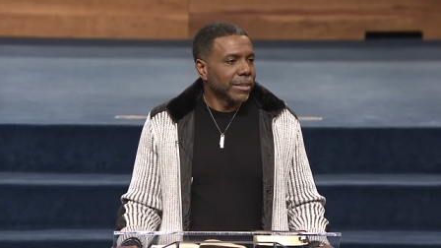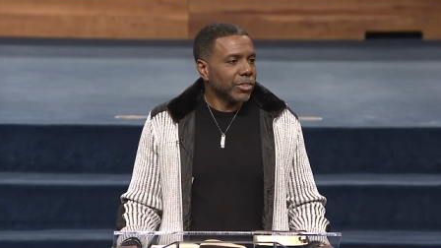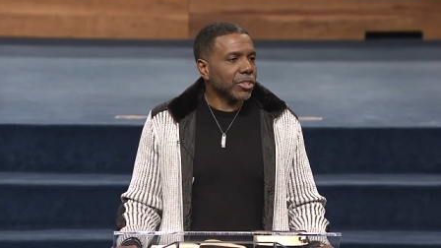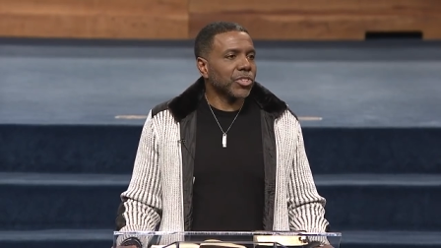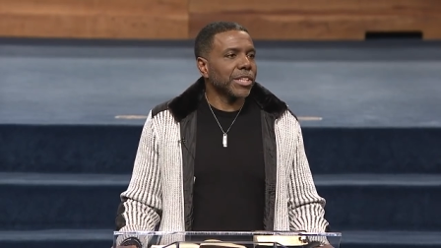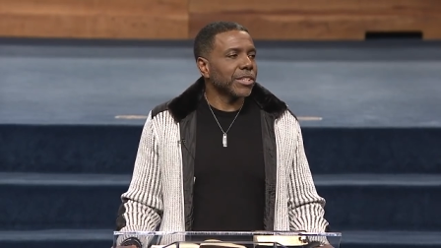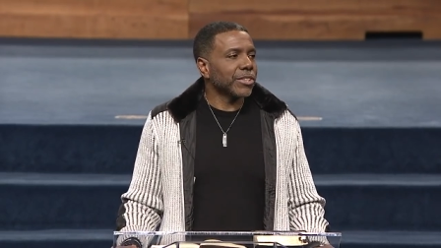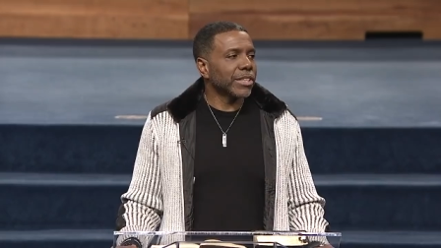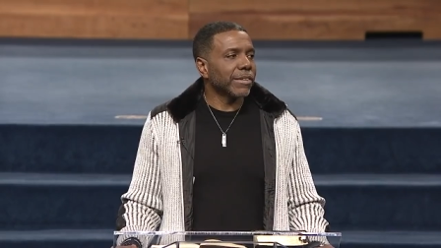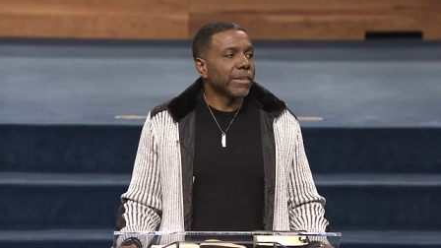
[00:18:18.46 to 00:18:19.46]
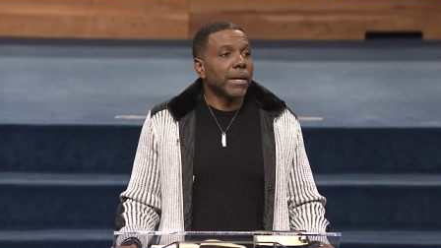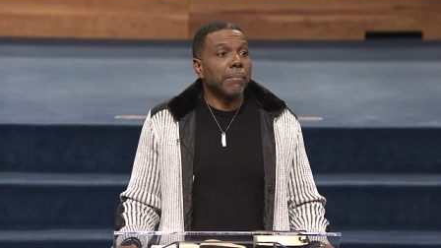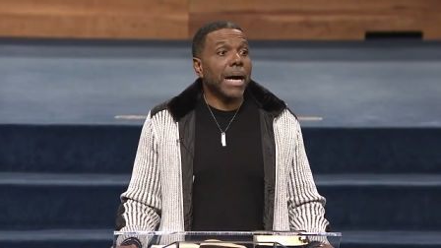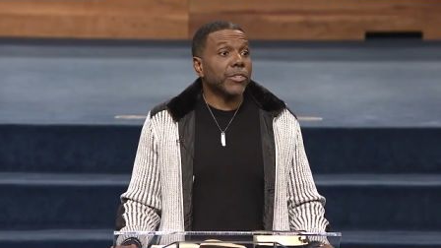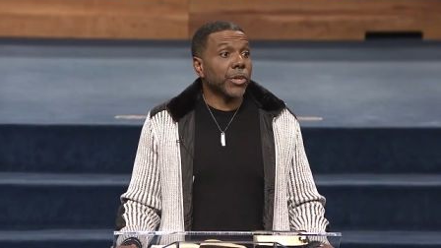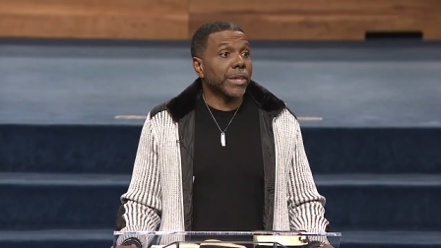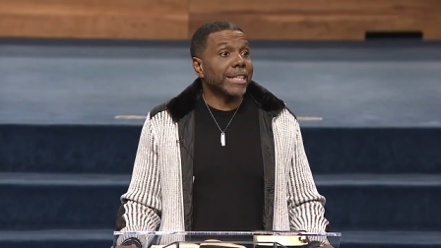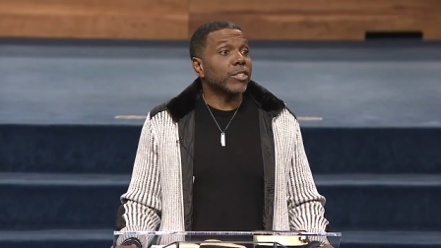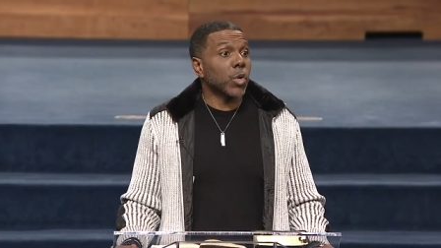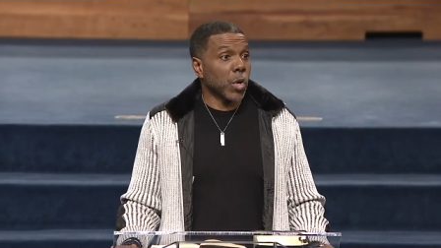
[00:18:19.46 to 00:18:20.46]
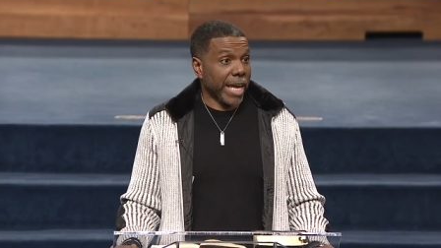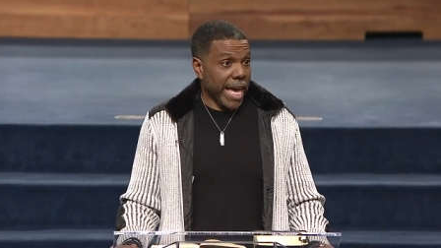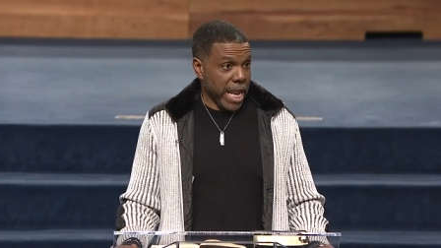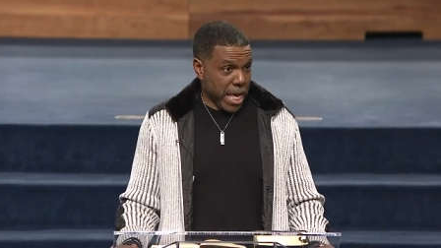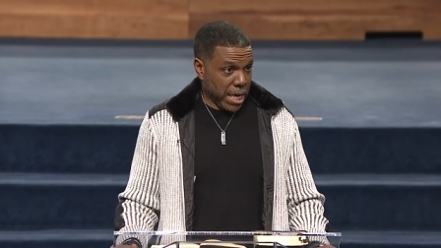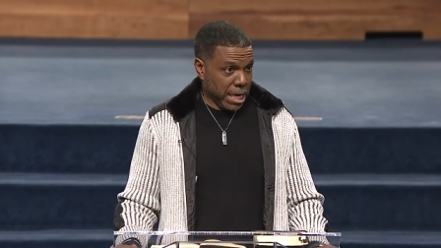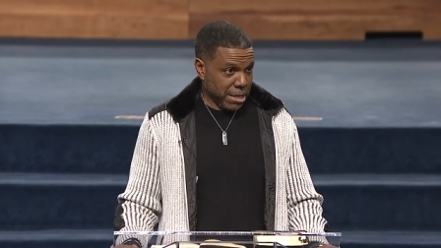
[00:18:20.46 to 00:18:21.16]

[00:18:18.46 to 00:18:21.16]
Just tell yourself, my turkey is organic.